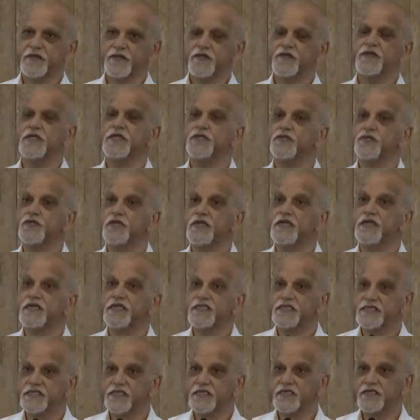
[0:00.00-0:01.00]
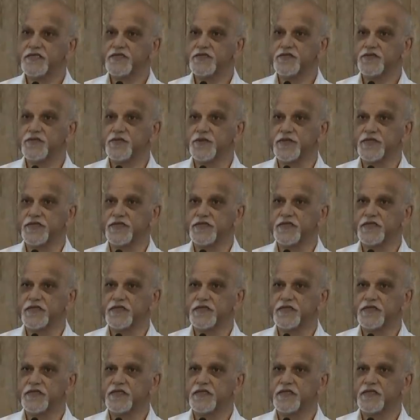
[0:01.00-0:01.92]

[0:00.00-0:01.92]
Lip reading: You need to listen to it.